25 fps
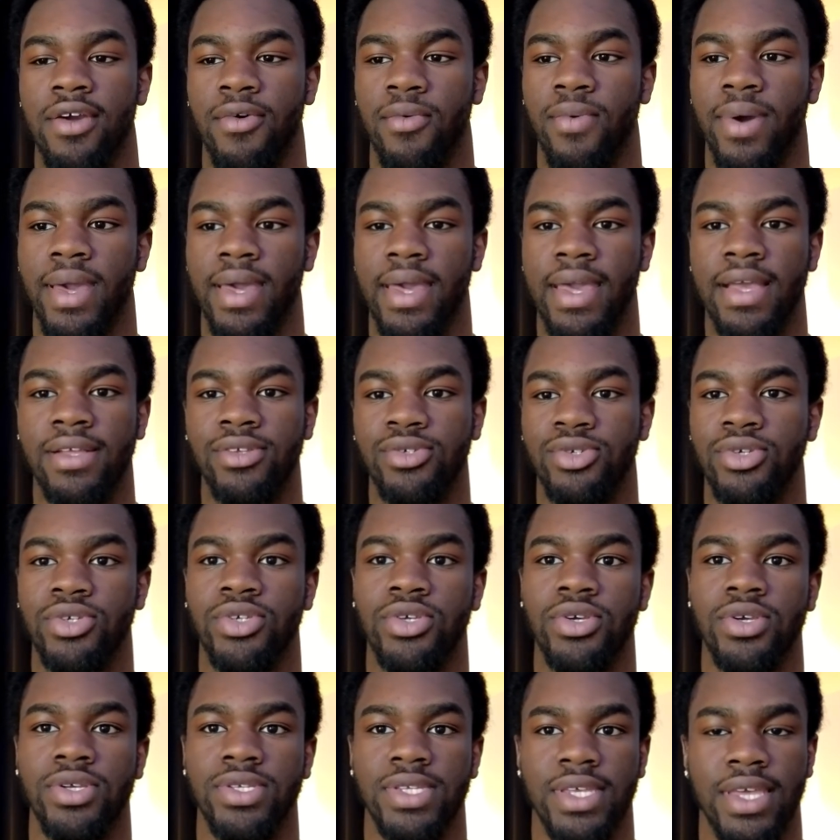We're
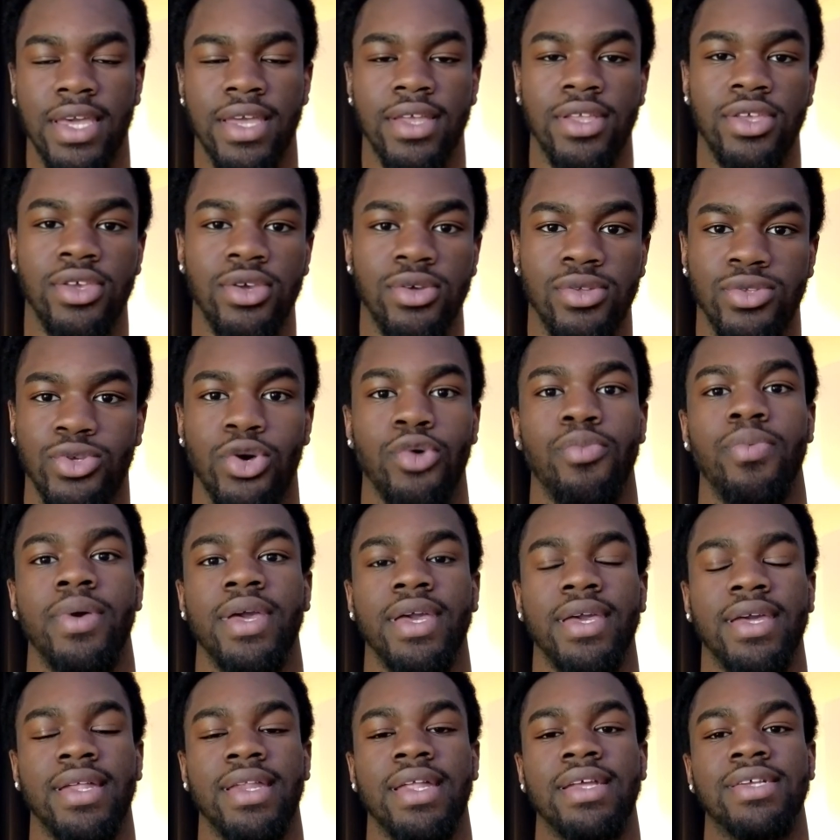introducing a new
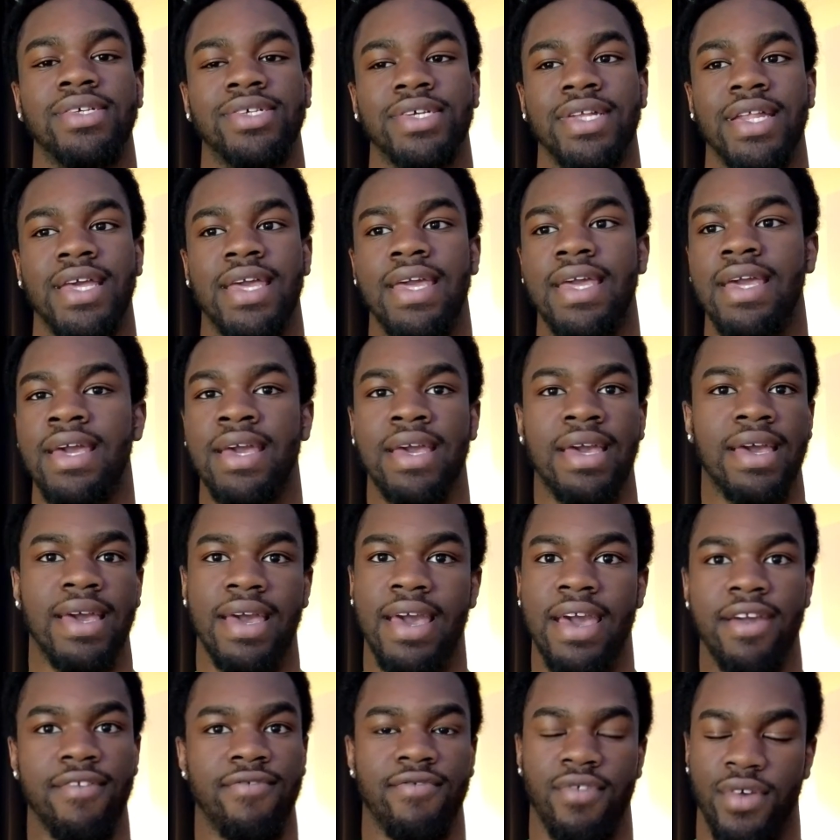topic literally
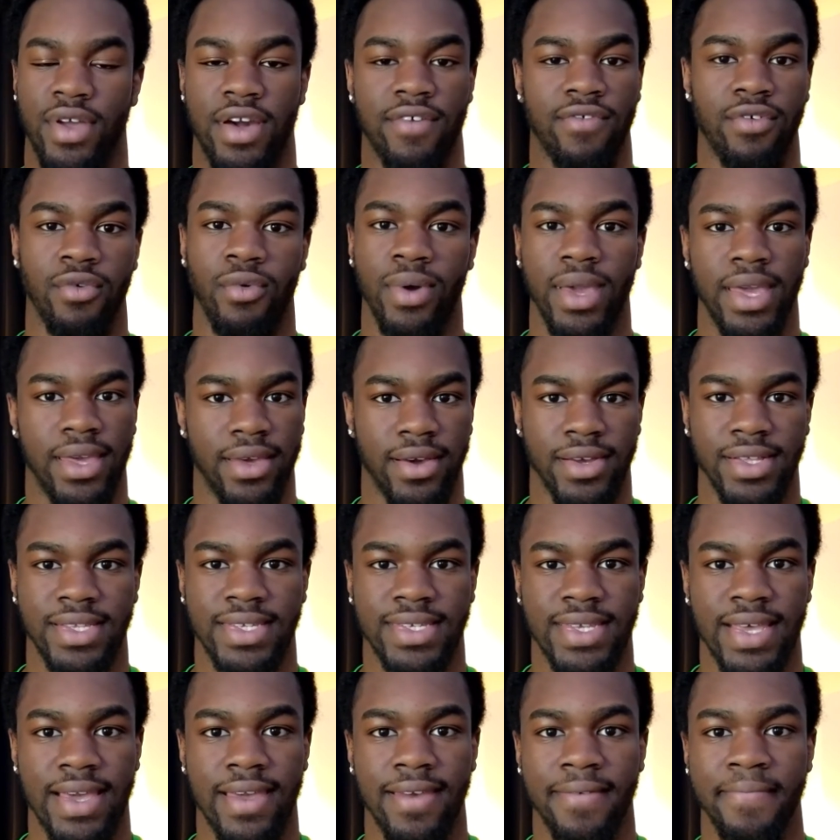every other week, I'd
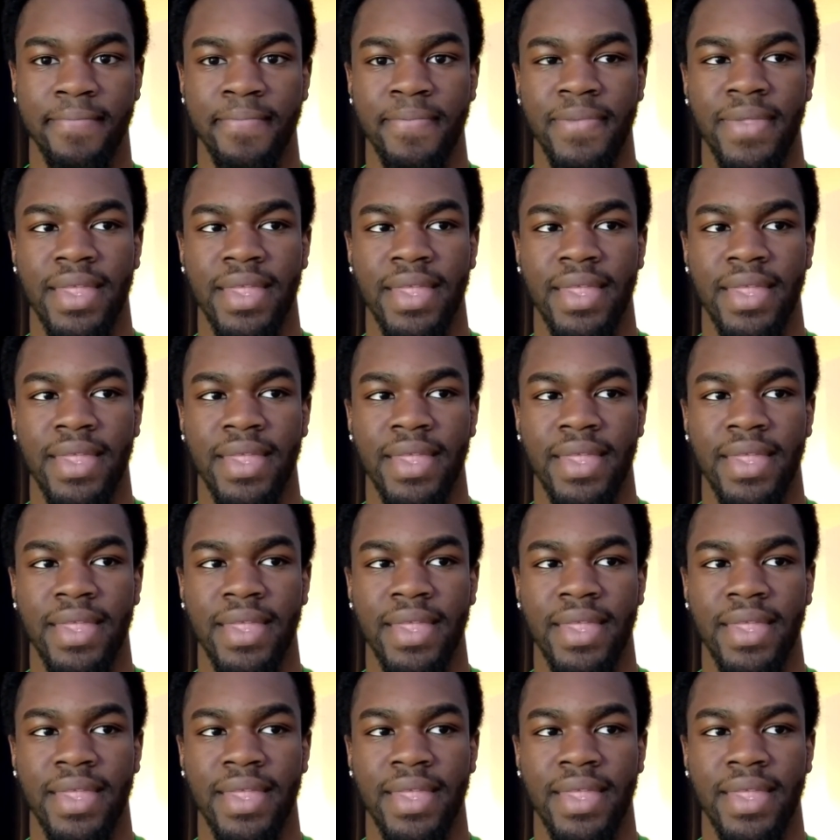say.